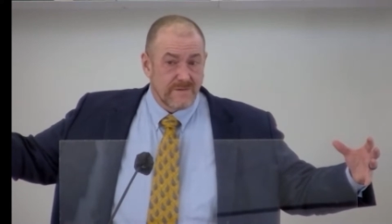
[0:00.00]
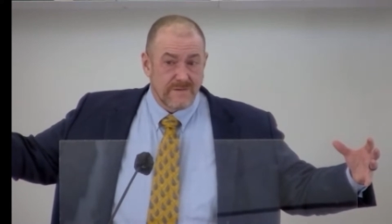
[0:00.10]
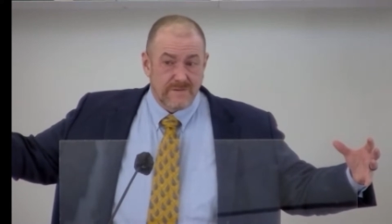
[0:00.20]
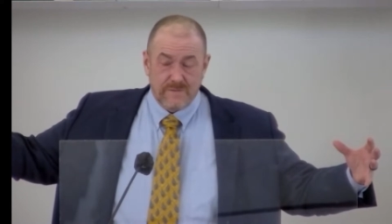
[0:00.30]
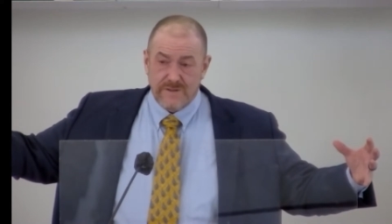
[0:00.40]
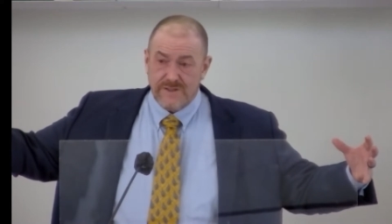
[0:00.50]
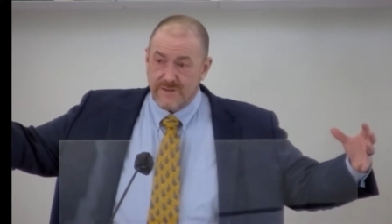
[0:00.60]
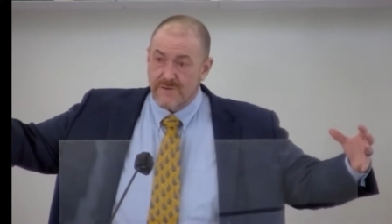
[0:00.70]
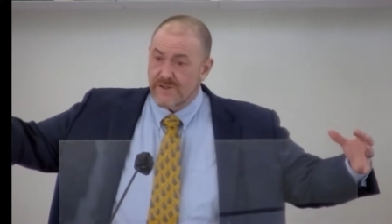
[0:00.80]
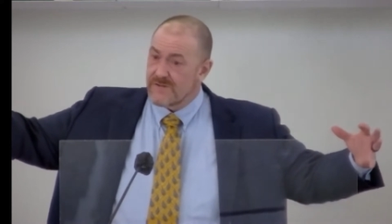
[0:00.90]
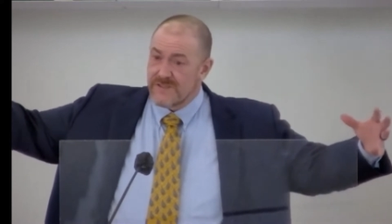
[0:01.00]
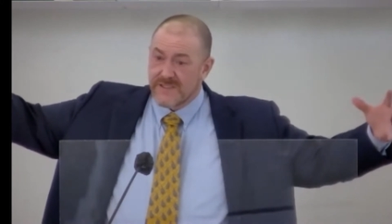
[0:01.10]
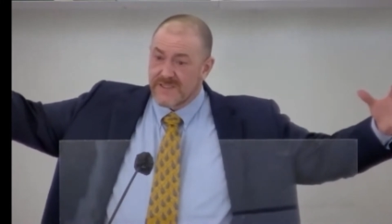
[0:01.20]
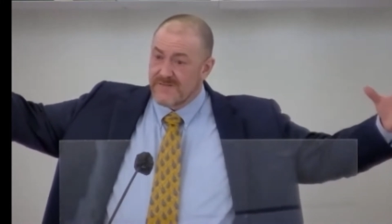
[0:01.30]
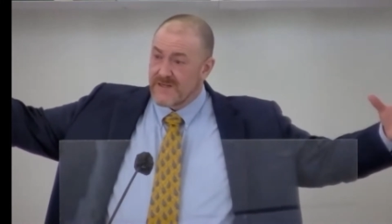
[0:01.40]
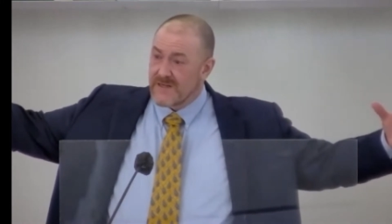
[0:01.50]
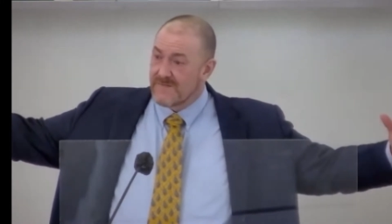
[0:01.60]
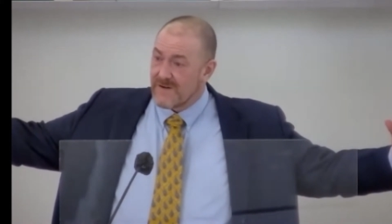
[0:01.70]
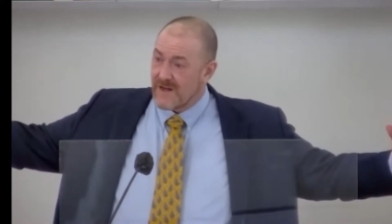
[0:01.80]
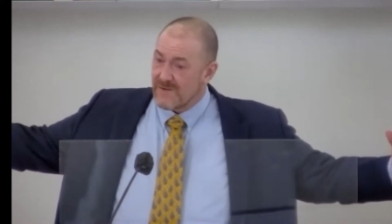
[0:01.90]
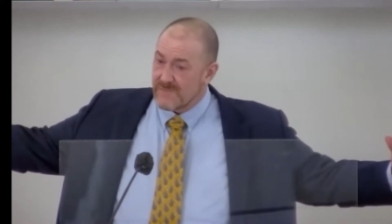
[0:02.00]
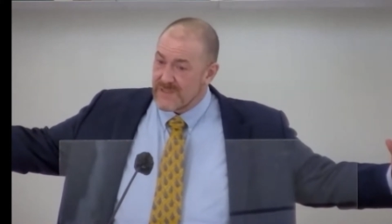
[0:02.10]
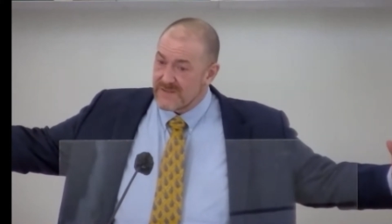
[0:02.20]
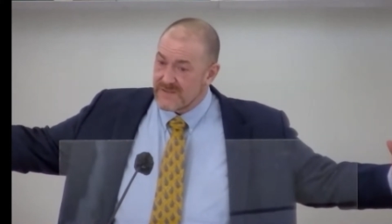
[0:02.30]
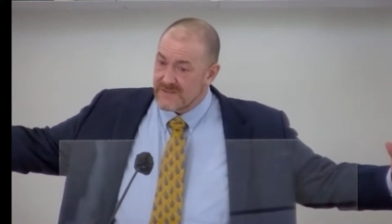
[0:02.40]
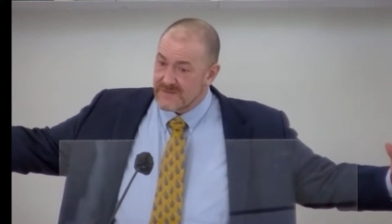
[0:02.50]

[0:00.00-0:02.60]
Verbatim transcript: or social and civic involvements.